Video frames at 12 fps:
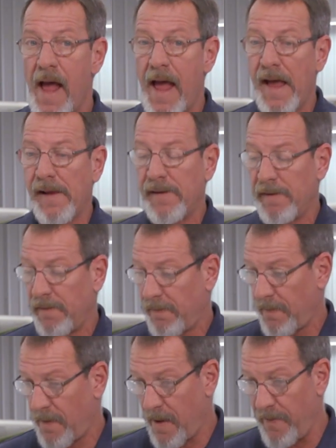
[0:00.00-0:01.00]
and
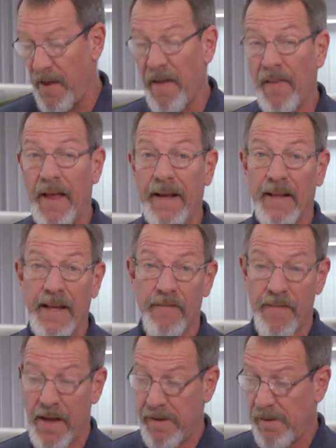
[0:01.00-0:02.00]
in the unlikely
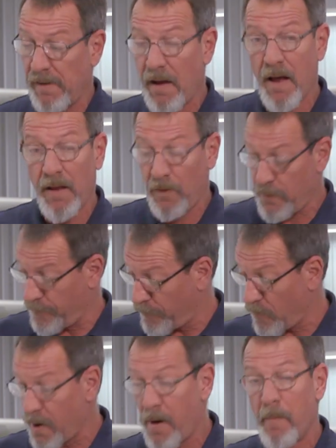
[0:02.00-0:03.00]
event, uh, look
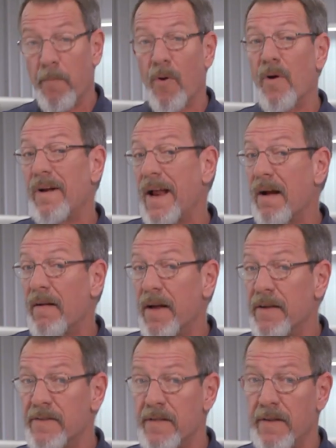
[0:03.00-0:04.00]
for burned
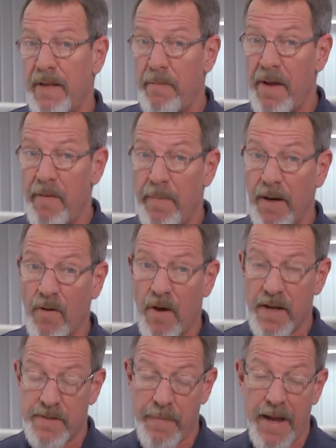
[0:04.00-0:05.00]
areas that may have been
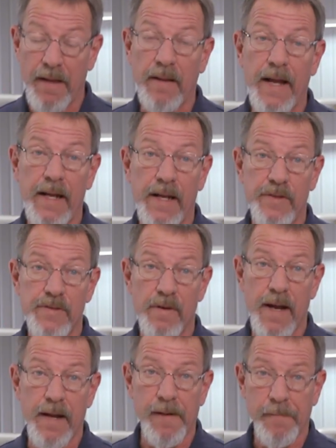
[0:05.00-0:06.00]
caused by a lightning
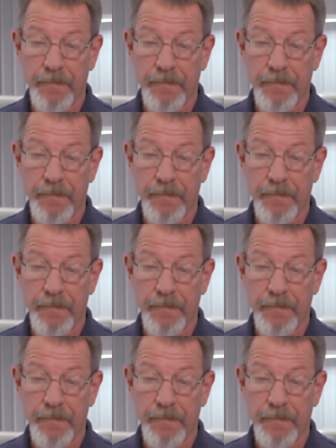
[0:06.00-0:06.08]
strike.